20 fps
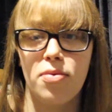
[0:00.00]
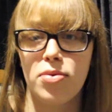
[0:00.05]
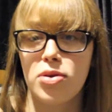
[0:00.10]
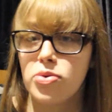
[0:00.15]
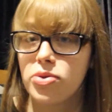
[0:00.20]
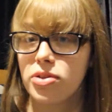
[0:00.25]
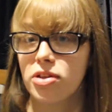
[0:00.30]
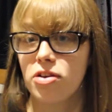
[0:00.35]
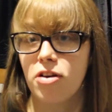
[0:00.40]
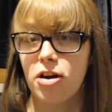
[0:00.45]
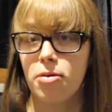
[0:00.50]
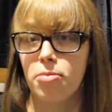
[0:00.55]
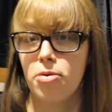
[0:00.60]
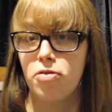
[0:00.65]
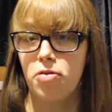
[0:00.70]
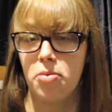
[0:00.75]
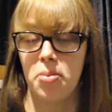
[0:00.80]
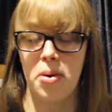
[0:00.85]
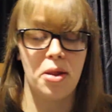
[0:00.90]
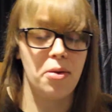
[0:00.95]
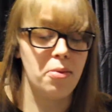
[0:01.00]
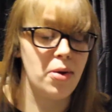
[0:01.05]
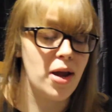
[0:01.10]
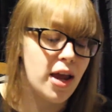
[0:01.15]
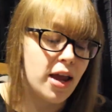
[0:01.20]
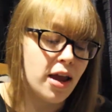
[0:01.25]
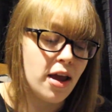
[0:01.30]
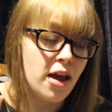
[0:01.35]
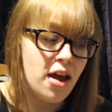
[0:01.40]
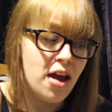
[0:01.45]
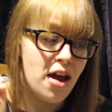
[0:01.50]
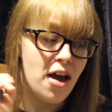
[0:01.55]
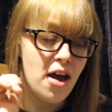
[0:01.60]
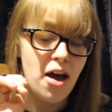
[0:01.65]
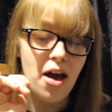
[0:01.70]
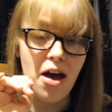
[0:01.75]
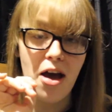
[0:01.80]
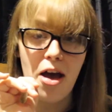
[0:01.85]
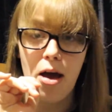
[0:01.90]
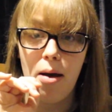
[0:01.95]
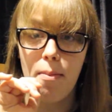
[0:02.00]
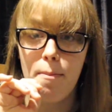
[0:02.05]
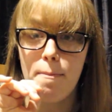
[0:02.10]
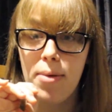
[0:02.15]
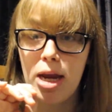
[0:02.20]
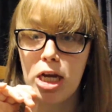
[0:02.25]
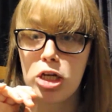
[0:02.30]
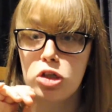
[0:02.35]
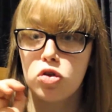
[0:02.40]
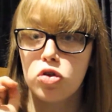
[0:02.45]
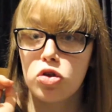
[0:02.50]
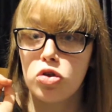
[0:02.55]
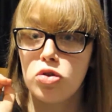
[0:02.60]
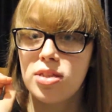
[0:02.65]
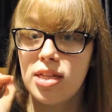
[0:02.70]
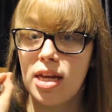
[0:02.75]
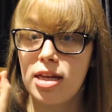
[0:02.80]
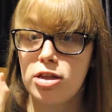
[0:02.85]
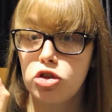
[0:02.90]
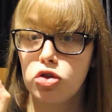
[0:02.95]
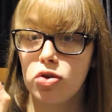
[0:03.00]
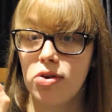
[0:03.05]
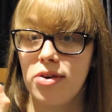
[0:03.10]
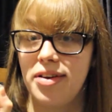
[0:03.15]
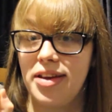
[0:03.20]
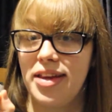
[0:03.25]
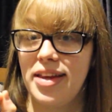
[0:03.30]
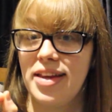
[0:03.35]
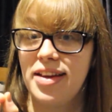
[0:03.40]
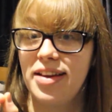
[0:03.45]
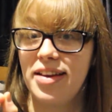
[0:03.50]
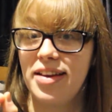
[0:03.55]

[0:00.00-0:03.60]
which was a great movie by the way, make sure you say joy.